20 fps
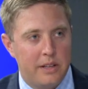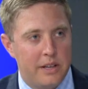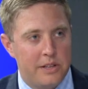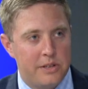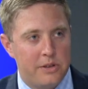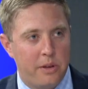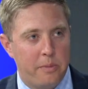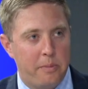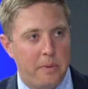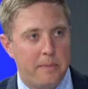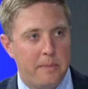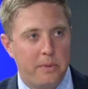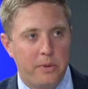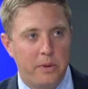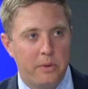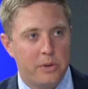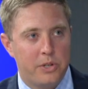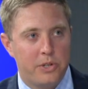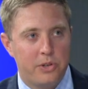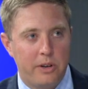These are the people
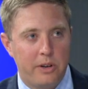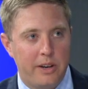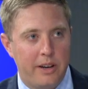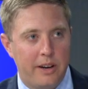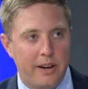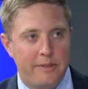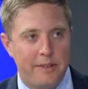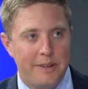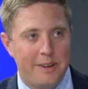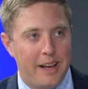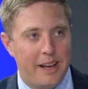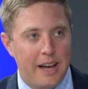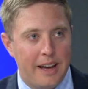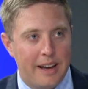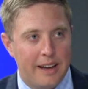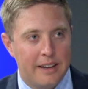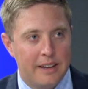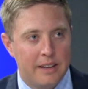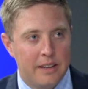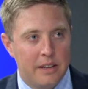that we're treating every
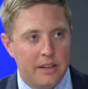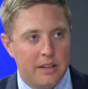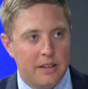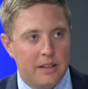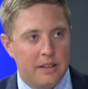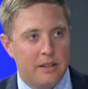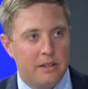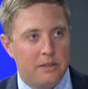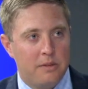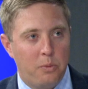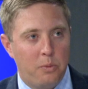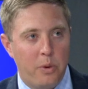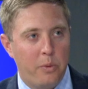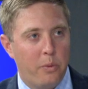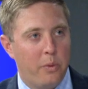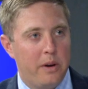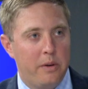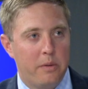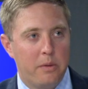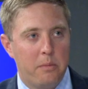day. Okay, okay.
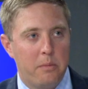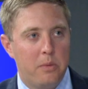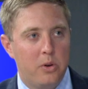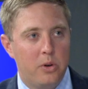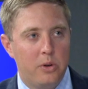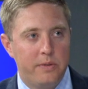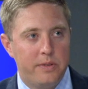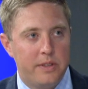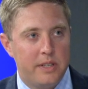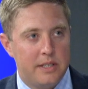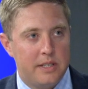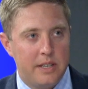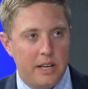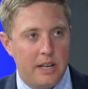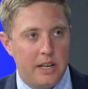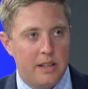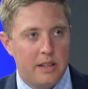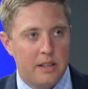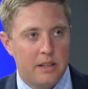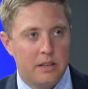When we remove the
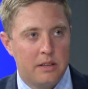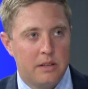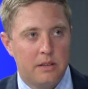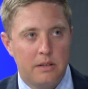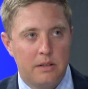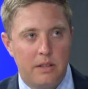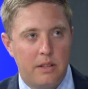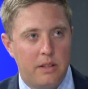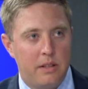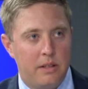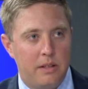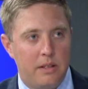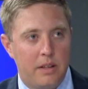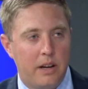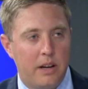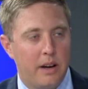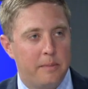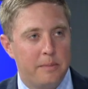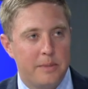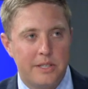teeth, the
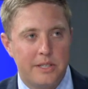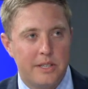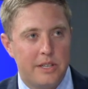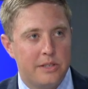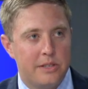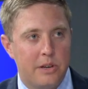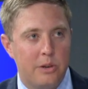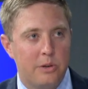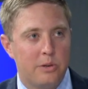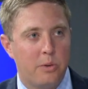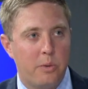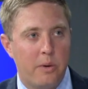gum disease goes